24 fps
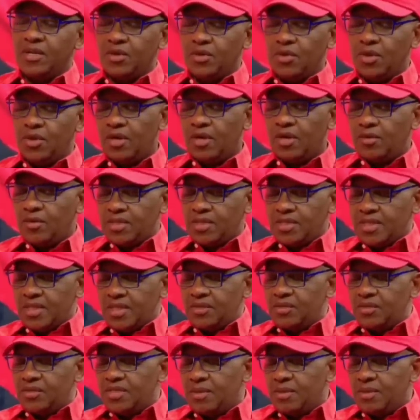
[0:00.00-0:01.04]
You know, I was
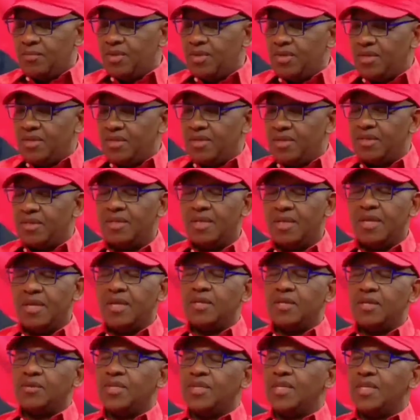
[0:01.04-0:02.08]
saying to someone
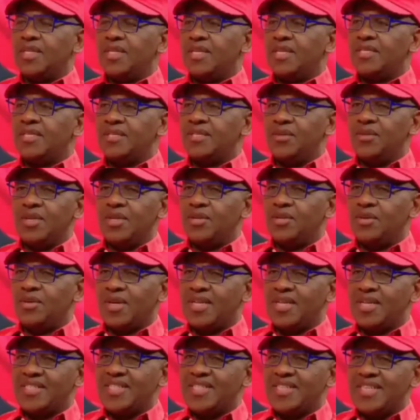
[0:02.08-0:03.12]
today that, you know, an
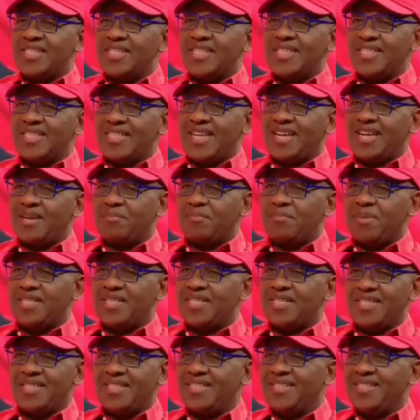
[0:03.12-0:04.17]
organization is like a
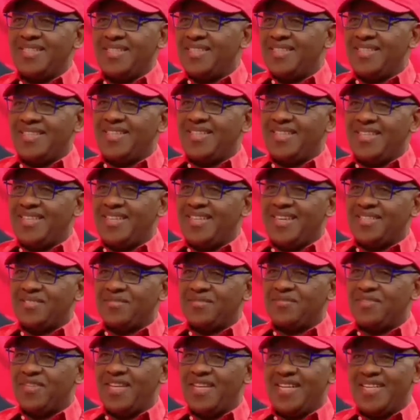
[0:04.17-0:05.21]
person. It has
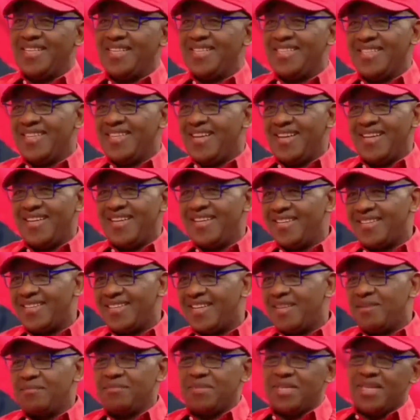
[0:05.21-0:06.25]
feelings, yeah. It
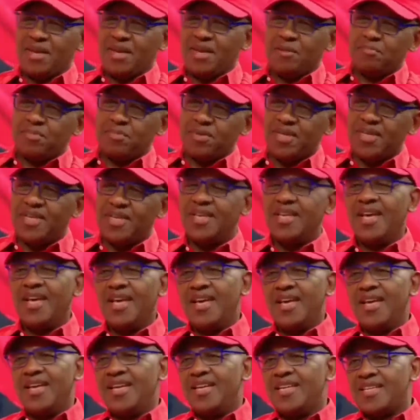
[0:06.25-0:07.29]
can be happy,
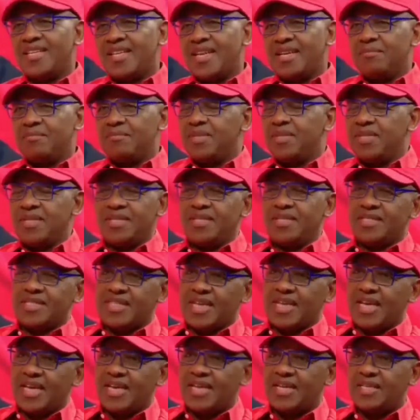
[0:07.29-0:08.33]
it can be
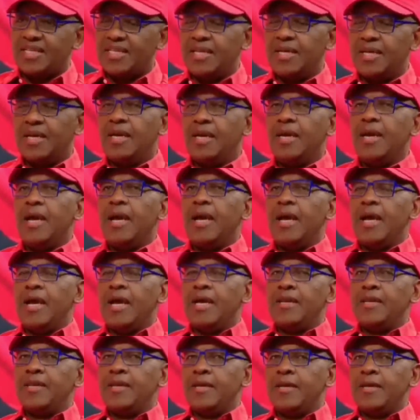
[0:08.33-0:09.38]
sad.
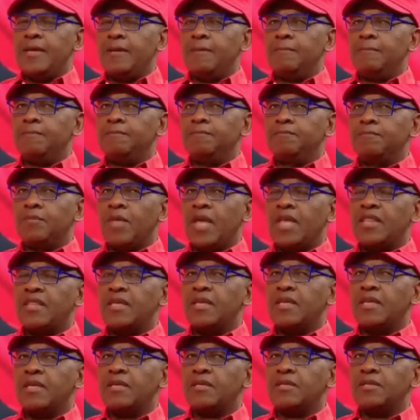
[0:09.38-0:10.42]
And I
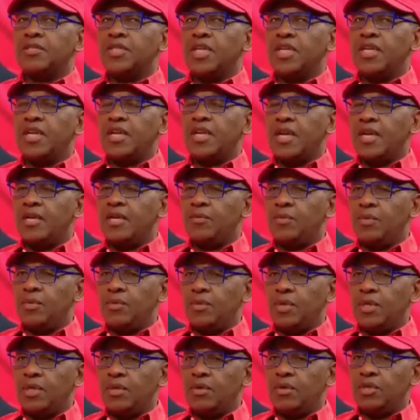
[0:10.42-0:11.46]
think generally we
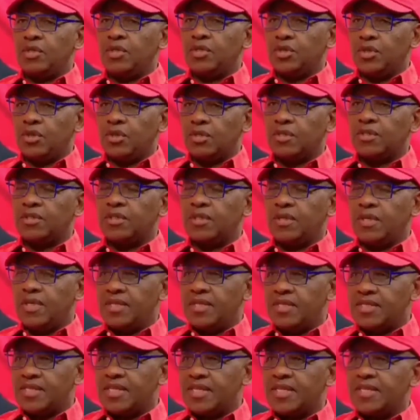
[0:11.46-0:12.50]
were all shocked
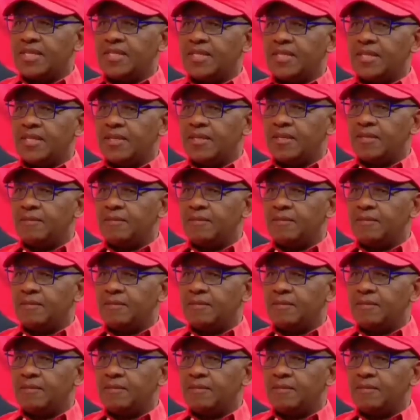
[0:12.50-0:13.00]
and sad